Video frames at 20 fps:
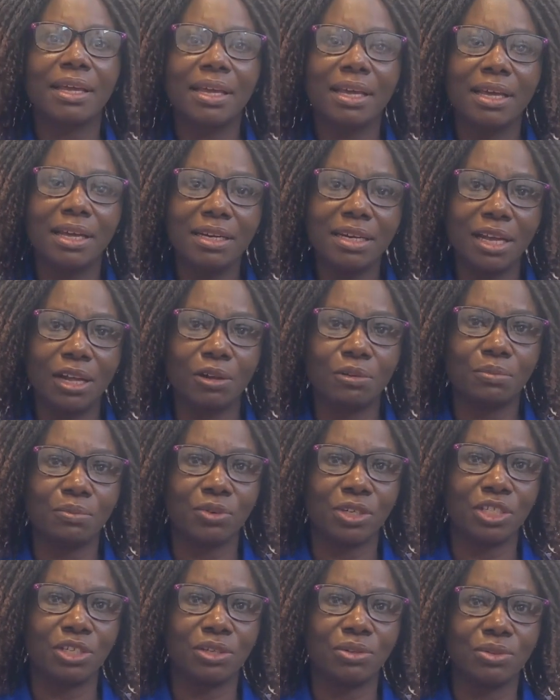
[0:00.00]
can help
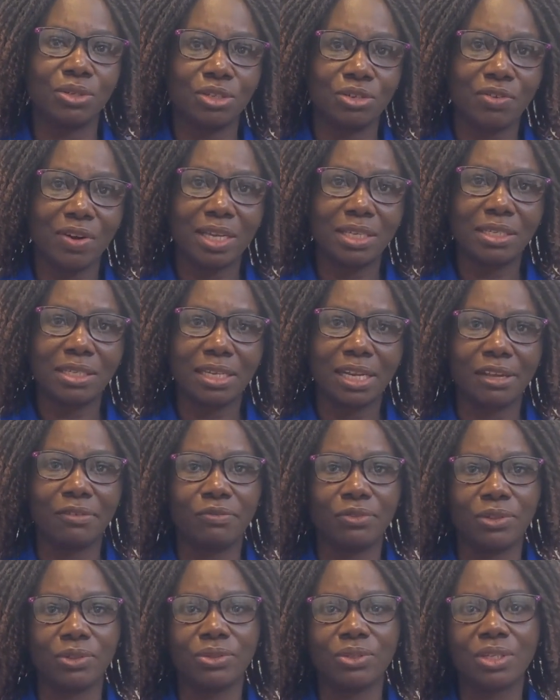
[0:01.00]
reduce stress
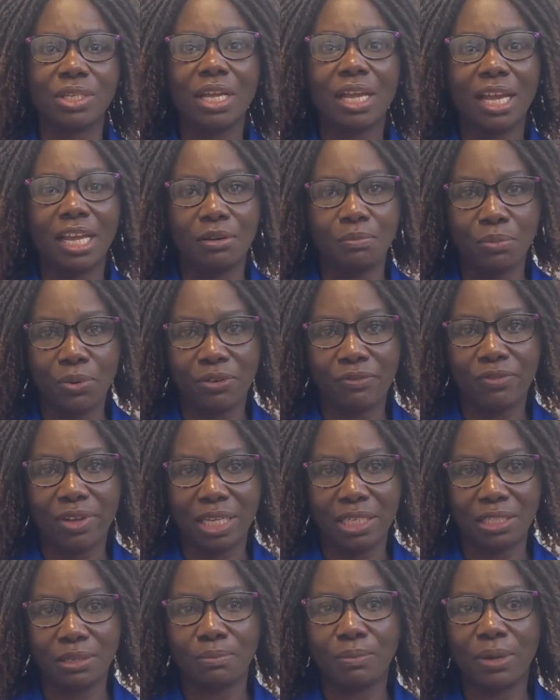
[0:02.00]
levels and
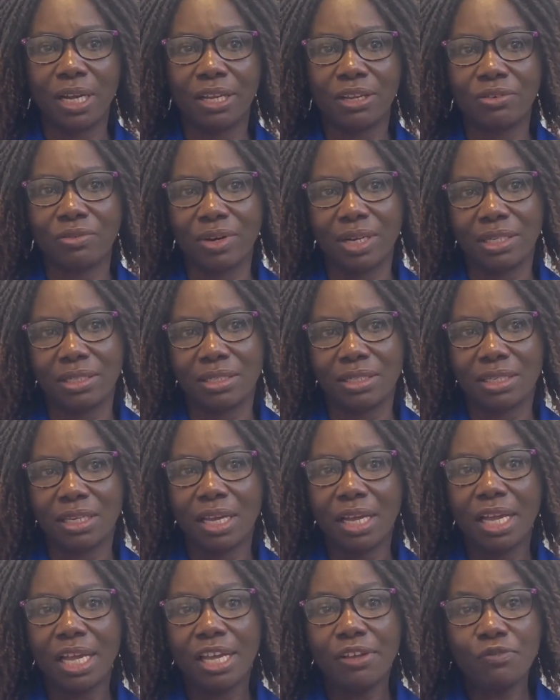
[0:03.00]
prevent migraines.
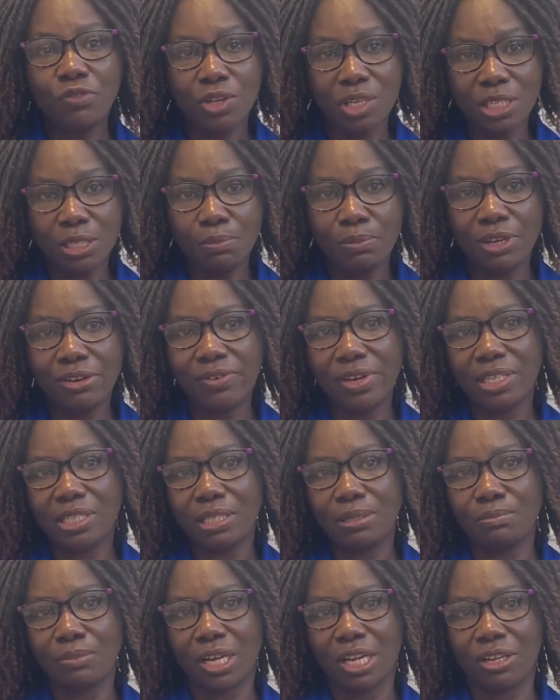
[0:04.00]
If you experience
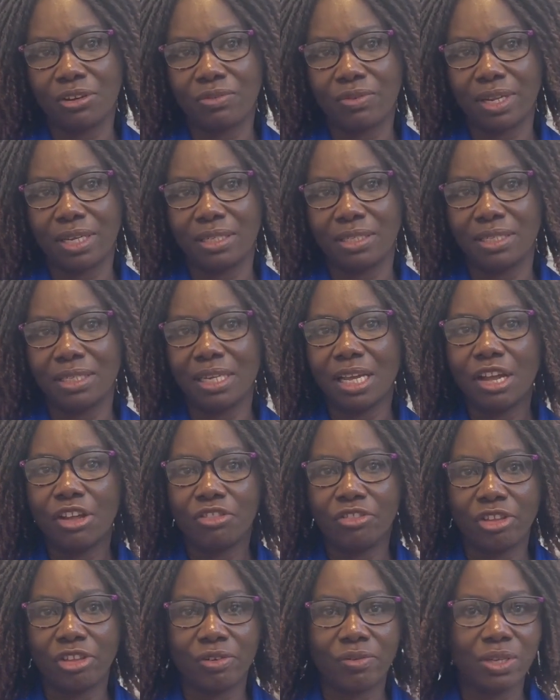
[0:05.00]
migraines,
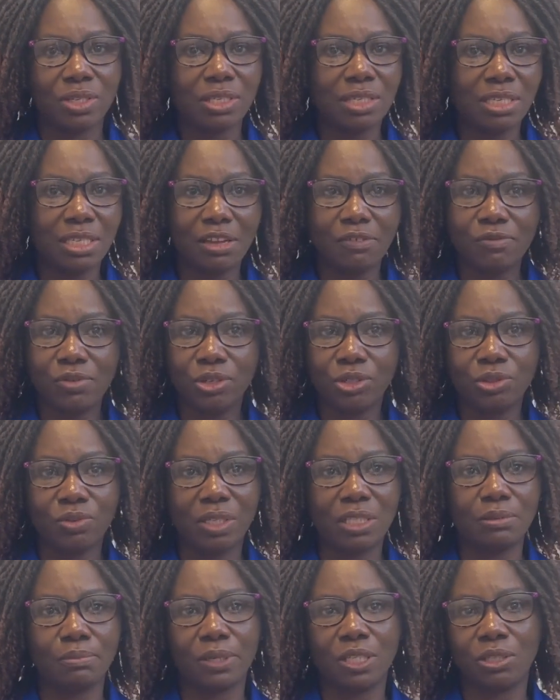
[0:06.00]
there are several
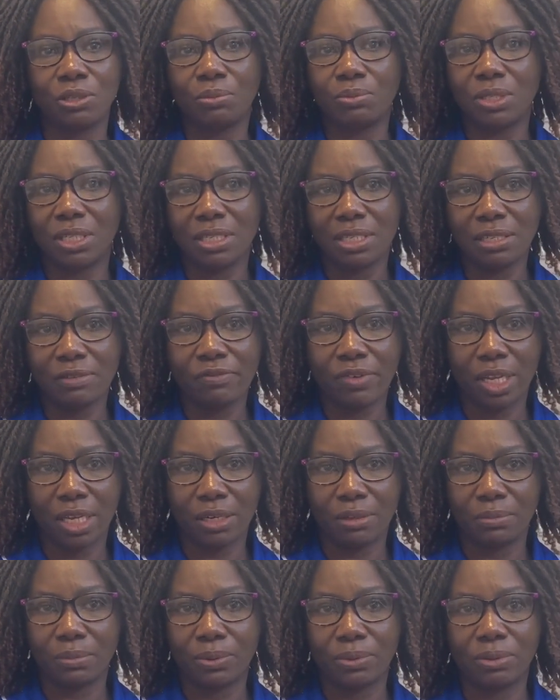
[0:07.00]
treatment options
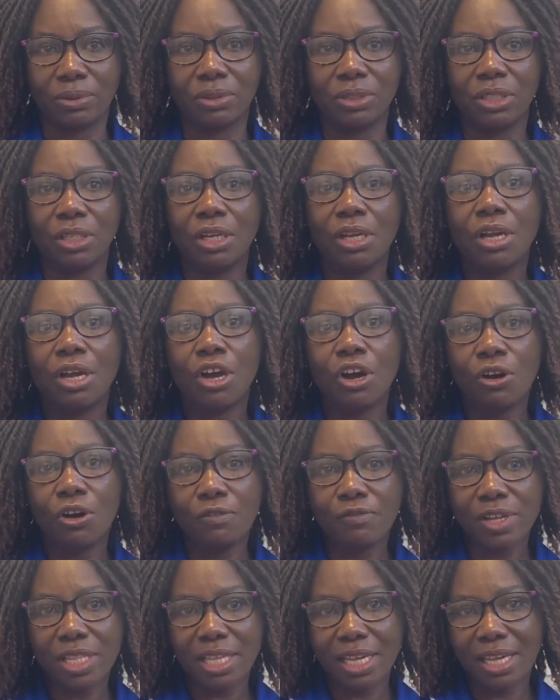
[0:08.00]
available.
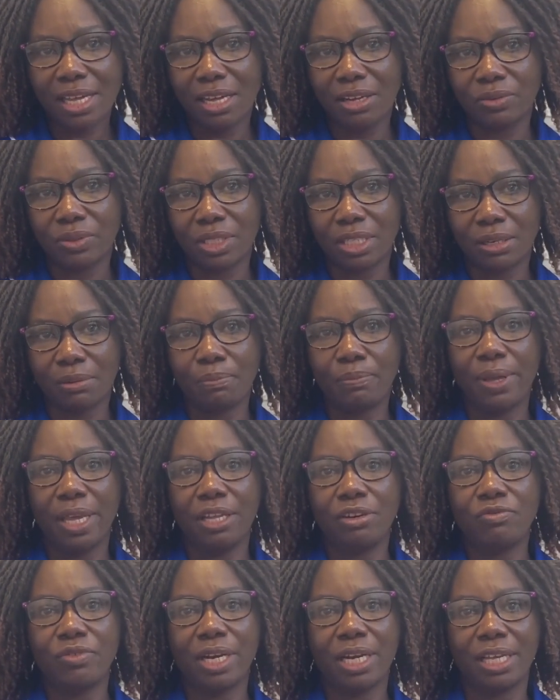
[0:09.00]
Over-the-counter pain
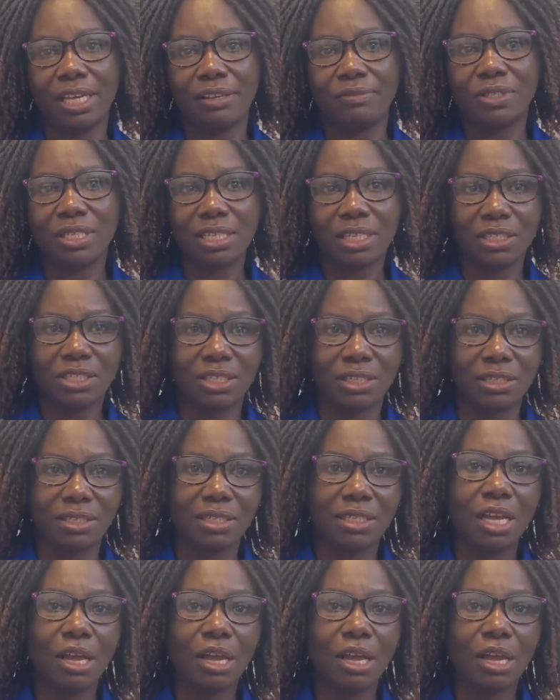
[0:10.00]
reliefs such as